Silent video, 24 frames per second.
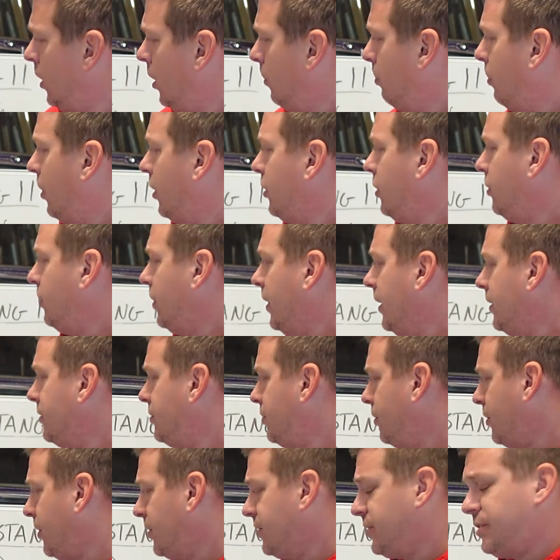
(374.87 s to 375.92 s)
But you need
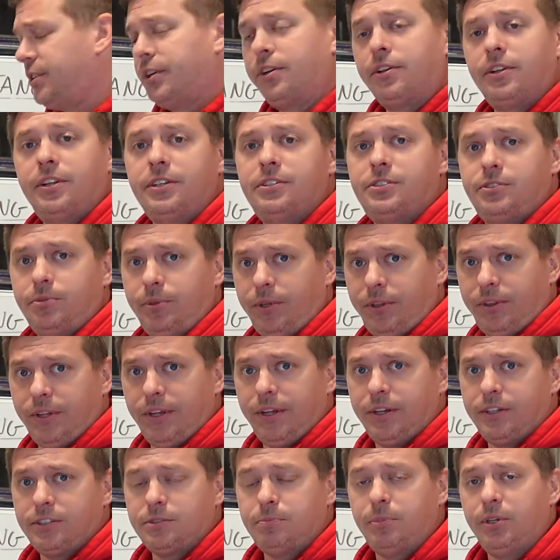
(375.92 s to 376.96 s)
to consider these 3
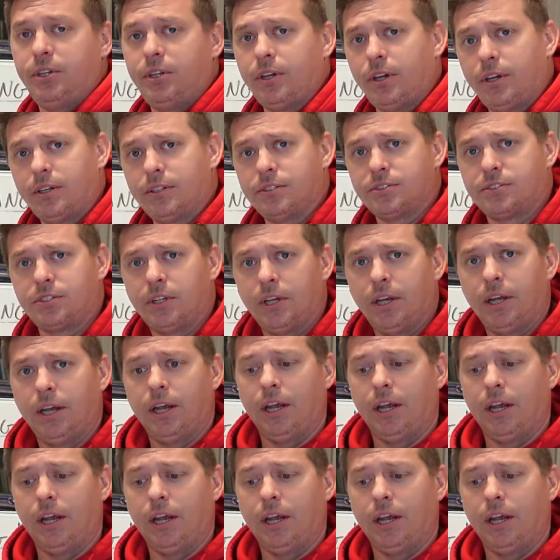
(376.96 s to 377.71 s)
things, because